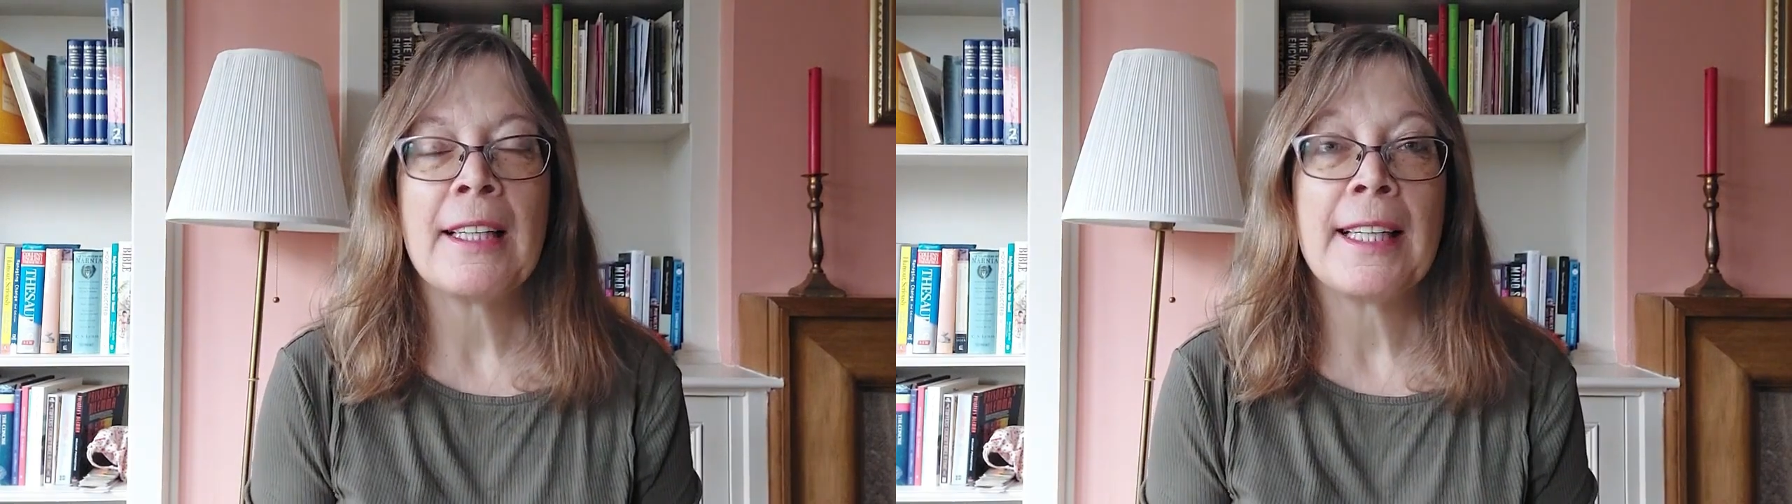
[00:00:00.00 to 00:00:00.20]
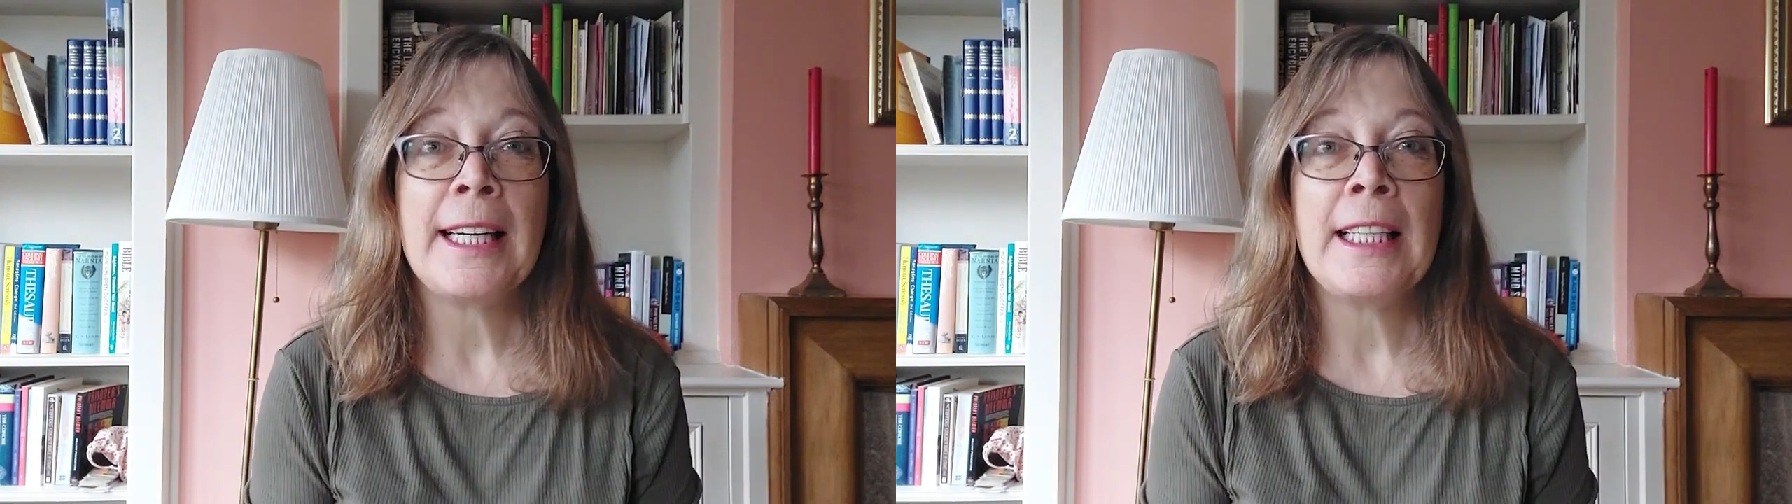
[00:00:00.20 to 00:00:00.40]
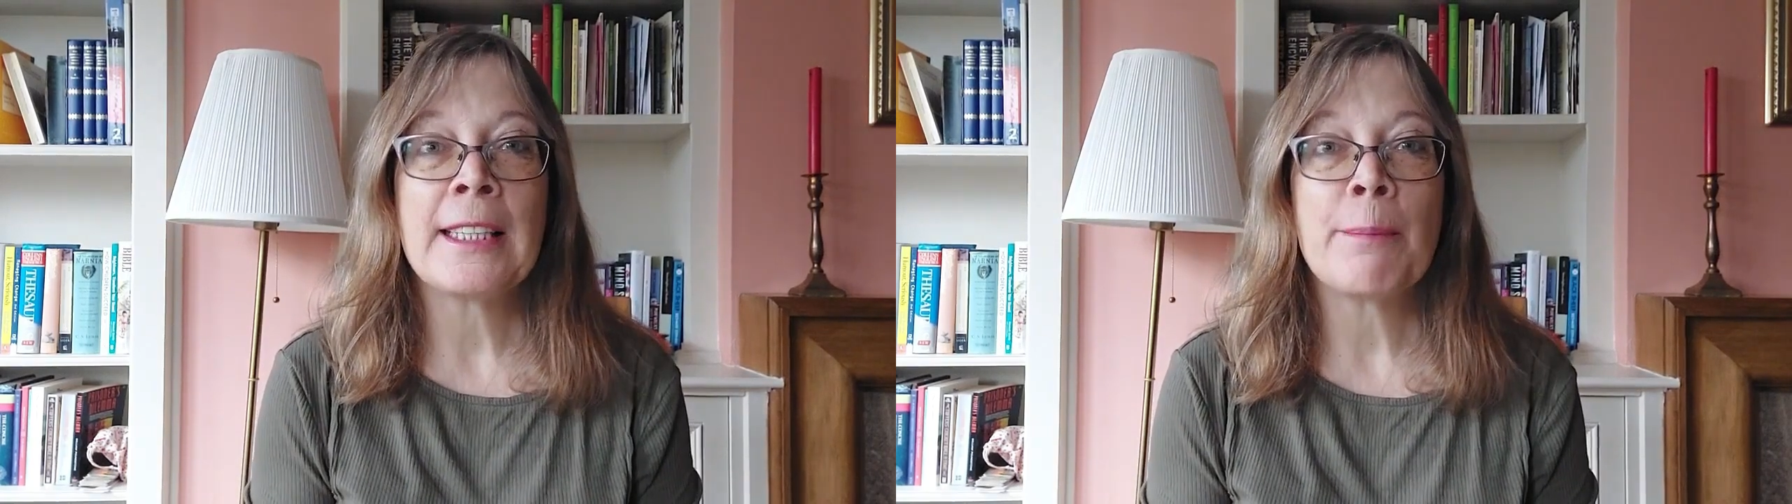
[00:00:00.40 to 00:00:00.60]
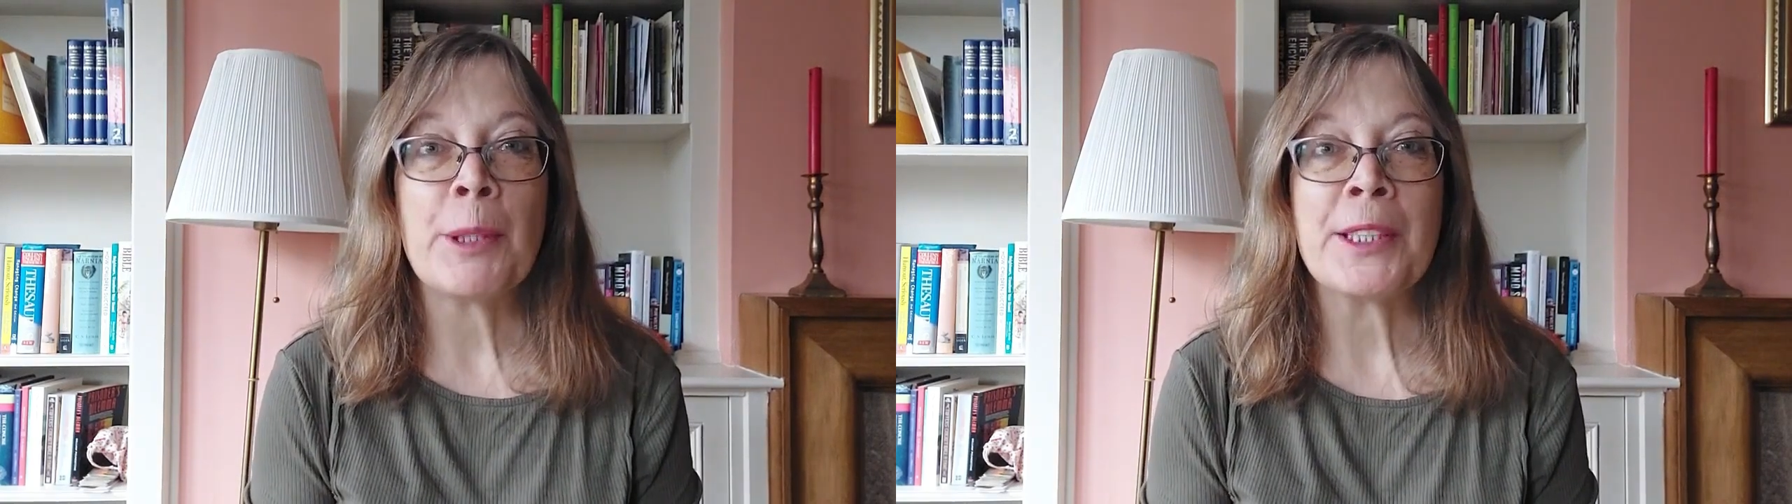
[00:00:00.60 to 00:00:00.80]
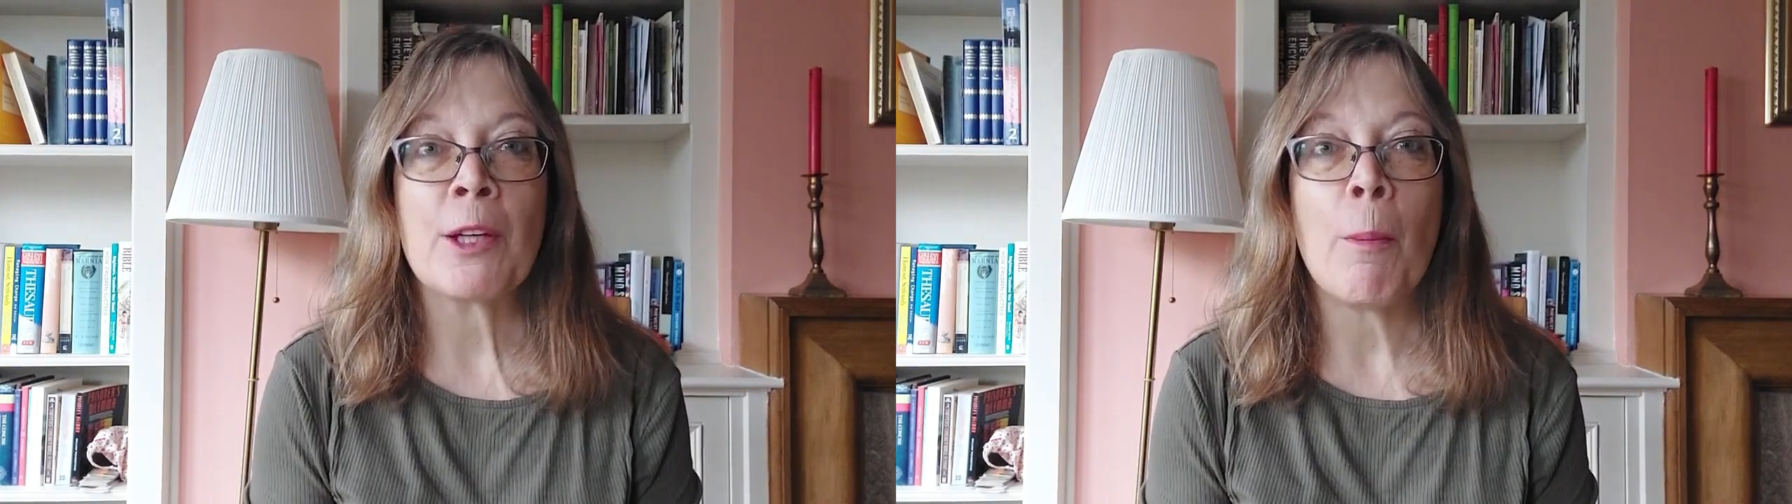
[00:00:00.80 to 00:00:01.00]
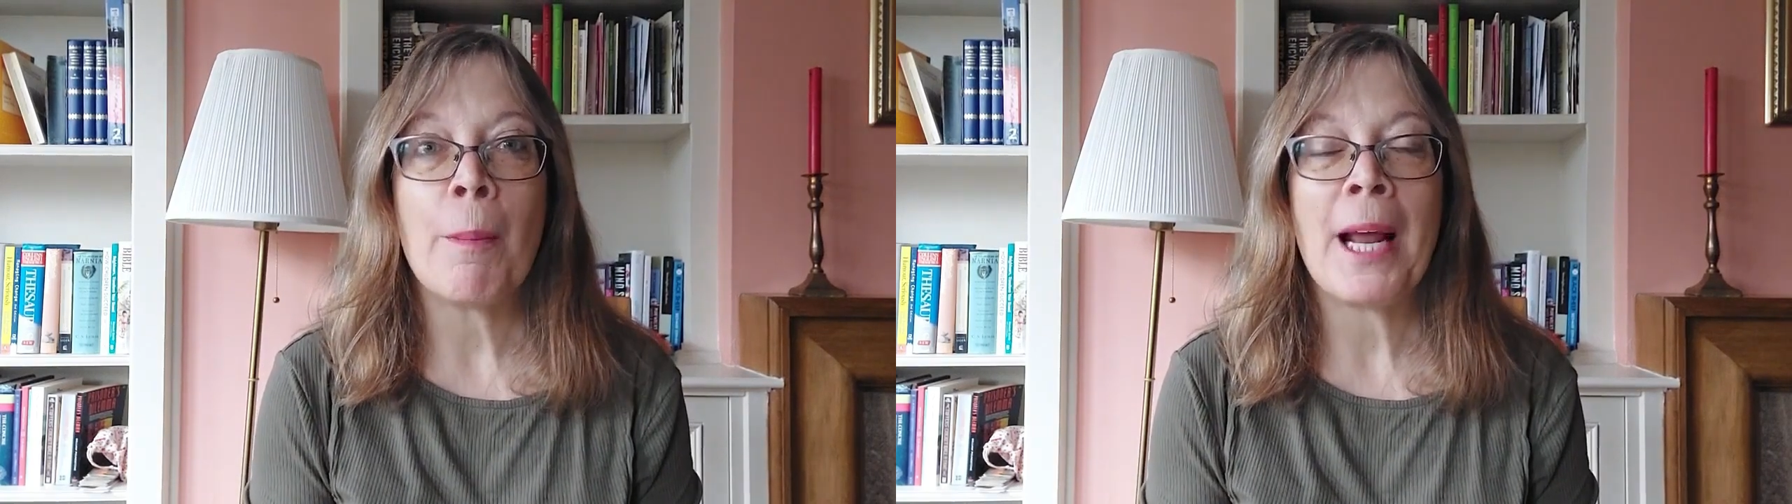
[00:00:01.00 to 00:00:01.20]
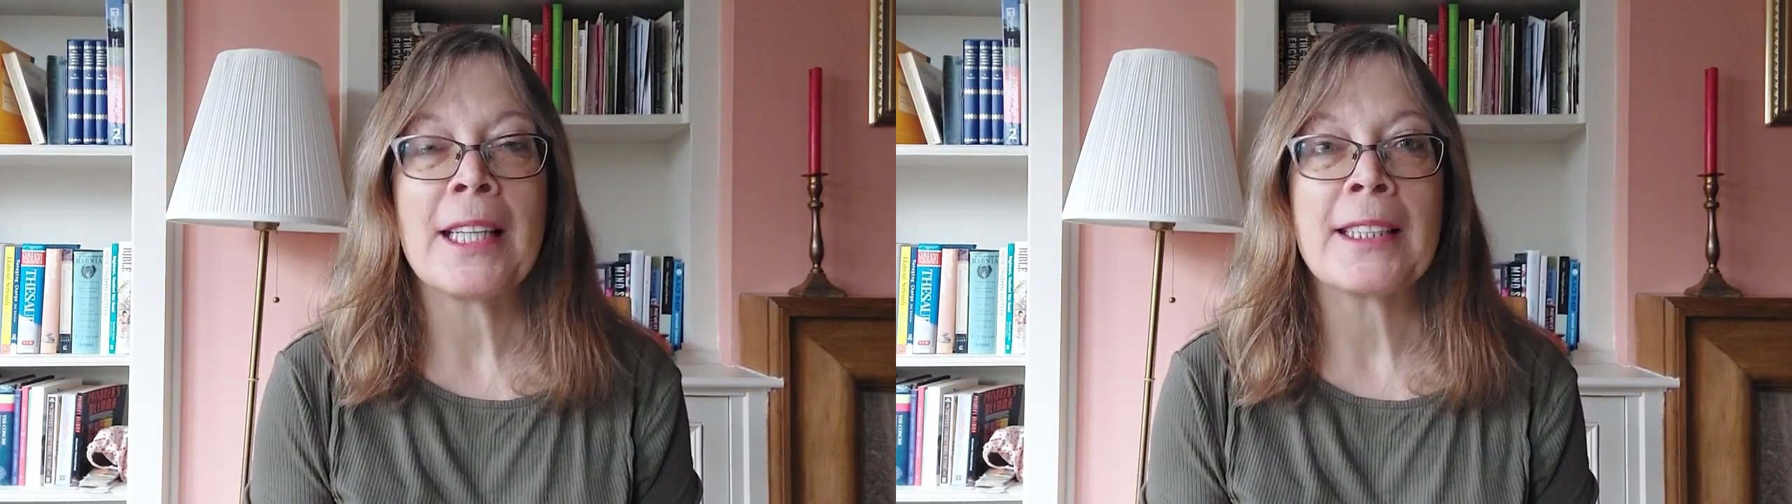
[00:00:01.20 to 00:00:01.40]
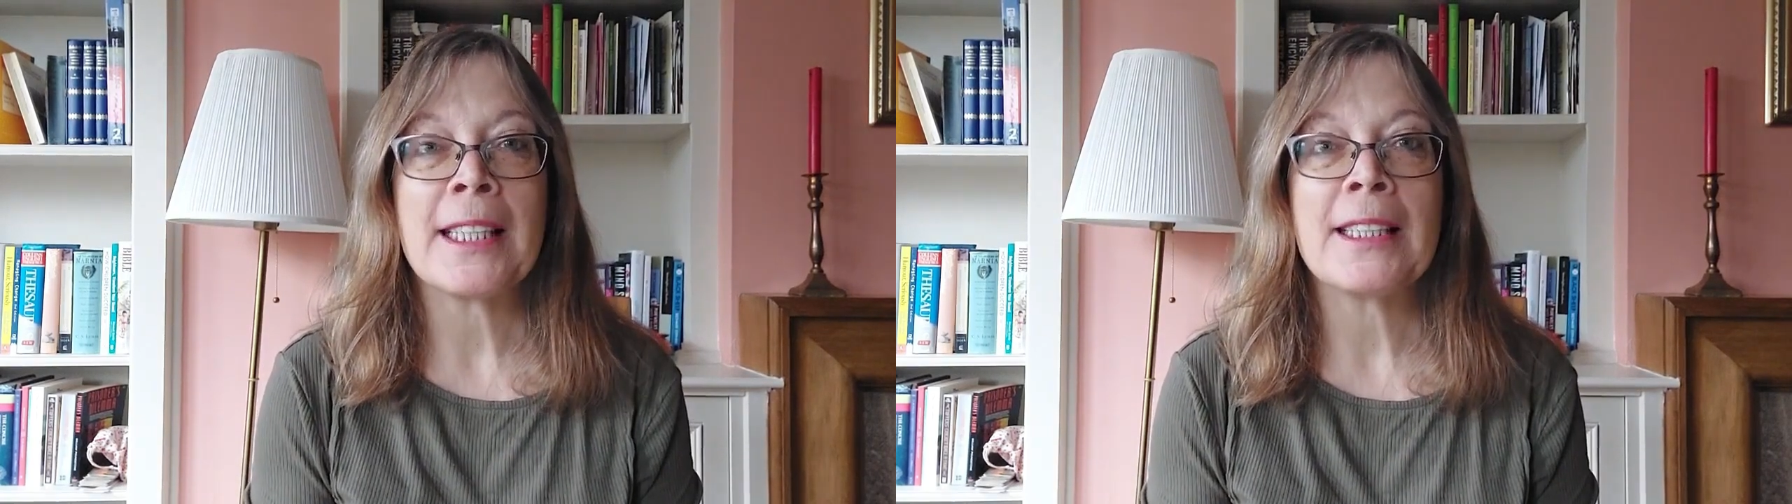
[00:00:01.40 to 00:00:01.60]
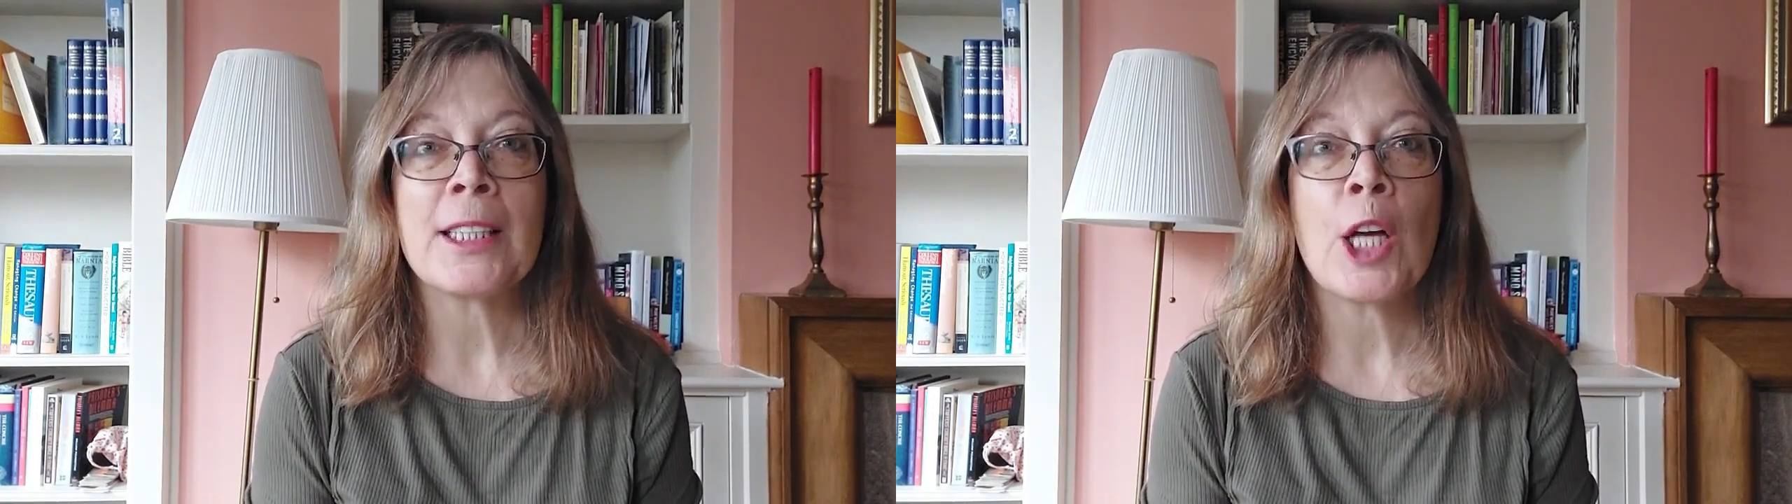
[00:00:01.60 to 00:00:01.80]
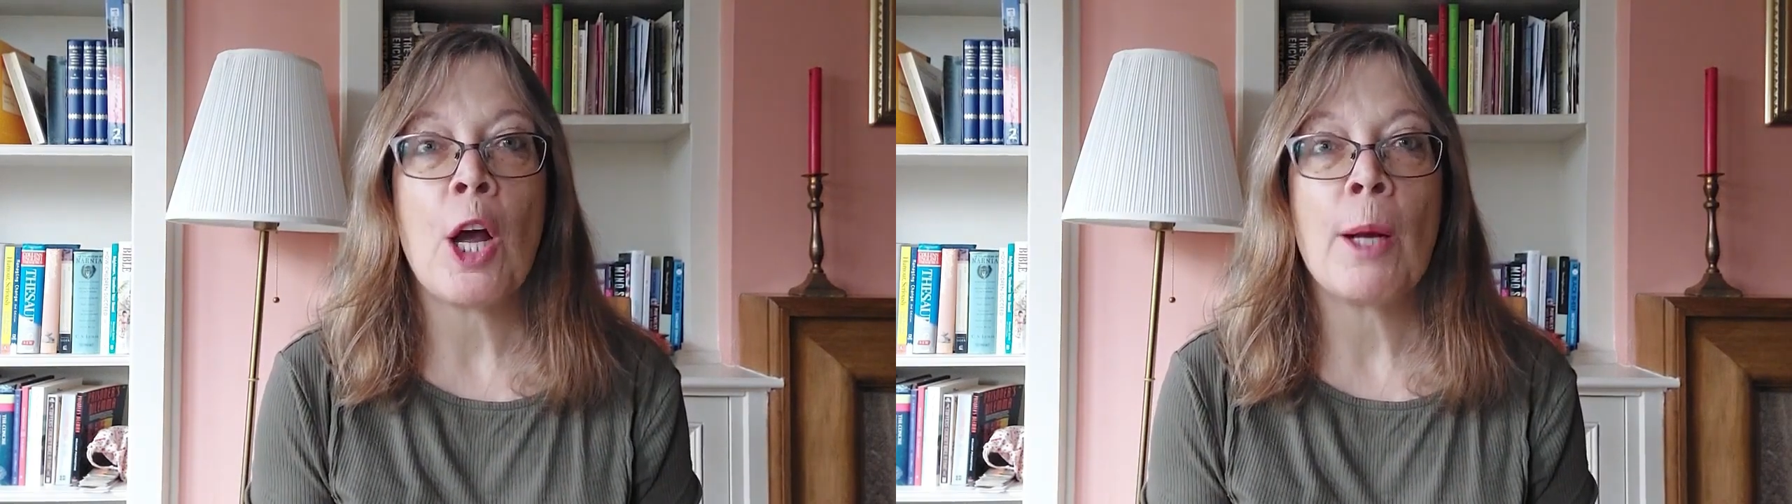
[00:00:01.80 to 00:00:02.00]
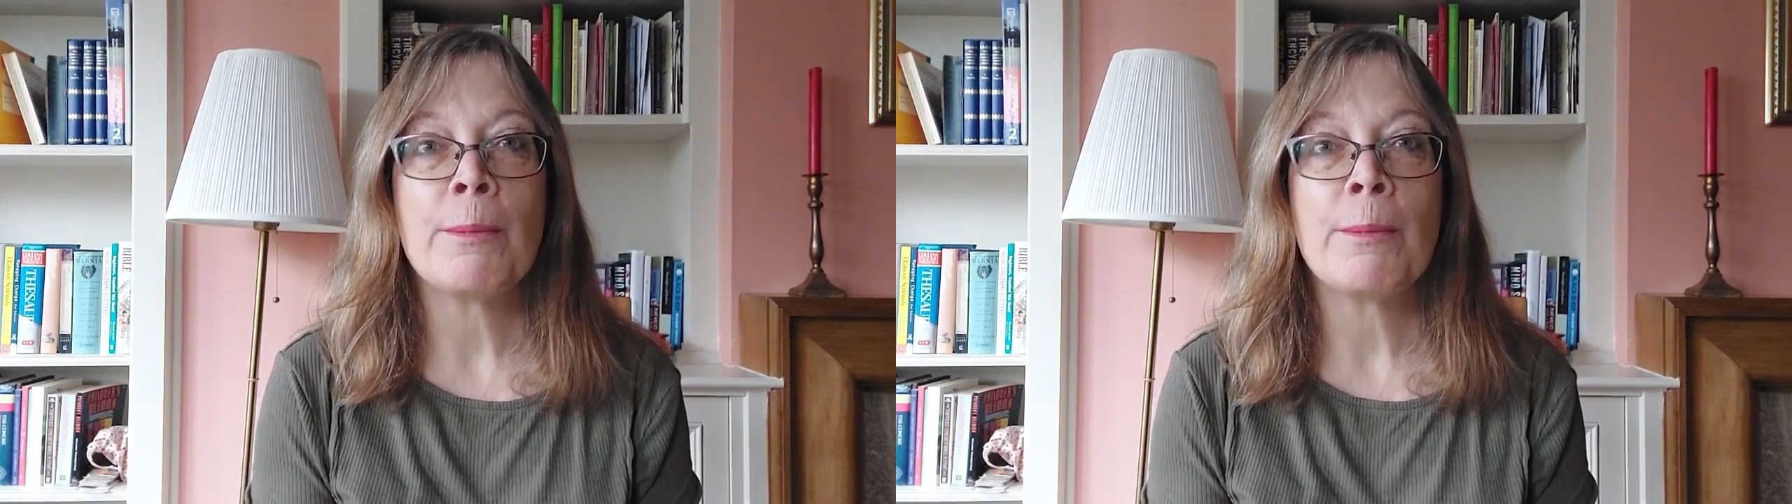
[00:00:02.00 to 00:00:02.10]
The Oedipus complex is a term